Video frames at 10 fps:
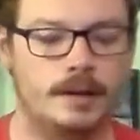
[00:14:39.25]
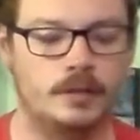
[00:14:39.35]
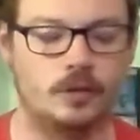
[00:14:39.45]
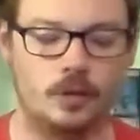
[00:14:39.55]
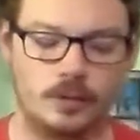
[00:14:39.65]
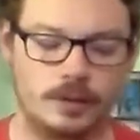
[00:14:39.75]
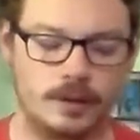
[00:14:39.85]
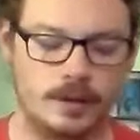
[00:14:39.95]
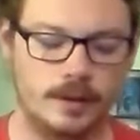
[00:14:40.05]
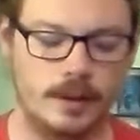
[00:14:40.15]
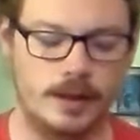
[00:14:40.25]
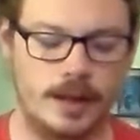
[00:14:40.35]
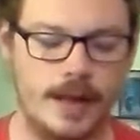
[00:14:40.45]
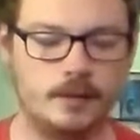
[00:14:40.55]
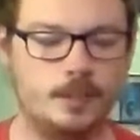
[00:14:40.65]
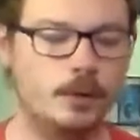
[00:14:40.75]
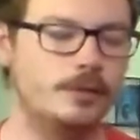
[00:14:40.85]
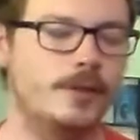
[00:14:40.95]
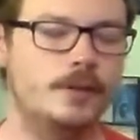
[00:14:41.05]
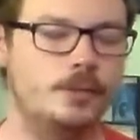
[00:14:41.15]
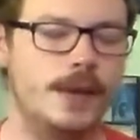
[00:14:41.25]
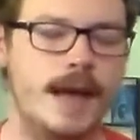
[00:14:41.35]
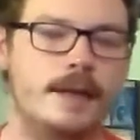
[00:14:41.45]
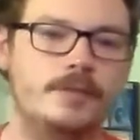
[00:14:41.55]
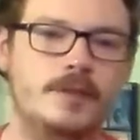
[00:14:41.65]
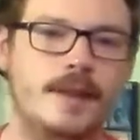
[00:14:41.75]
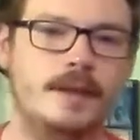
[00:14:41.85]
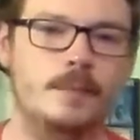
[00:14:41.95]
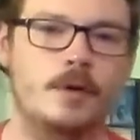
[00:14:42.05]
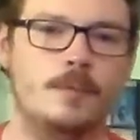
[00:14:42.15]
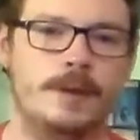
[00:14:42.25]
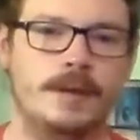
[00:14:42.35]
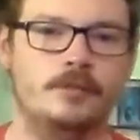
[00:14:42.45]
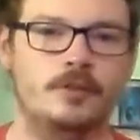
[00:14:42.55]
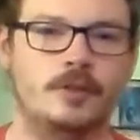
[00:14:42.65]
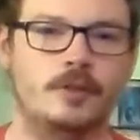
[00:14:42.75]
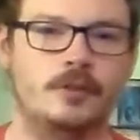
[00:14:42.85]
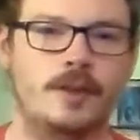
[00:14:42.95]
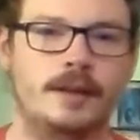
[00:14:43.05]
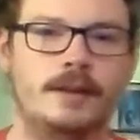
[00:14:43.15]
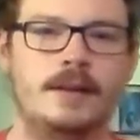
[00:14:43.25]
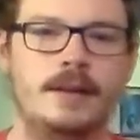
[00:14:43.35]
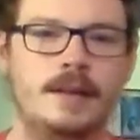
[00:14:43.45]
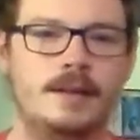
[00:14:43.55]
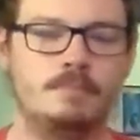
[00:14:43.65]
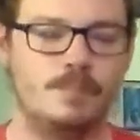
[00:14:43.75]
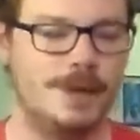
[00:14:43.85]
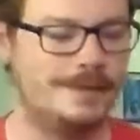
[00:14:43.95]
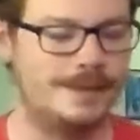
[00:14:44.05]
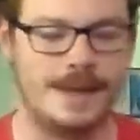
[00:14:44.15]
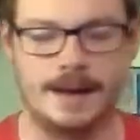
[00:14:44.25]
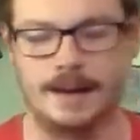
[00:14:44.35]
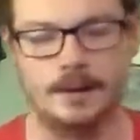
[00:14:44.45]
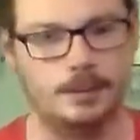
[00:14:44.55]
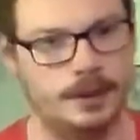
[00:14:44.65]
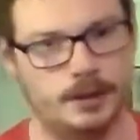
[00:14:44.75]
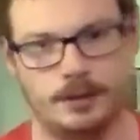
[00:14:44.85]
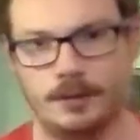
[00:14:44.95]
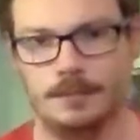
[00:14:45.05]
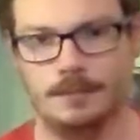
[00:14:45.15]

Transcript: So as Bulls fans, we have to take a moment and just understand it's not on the players.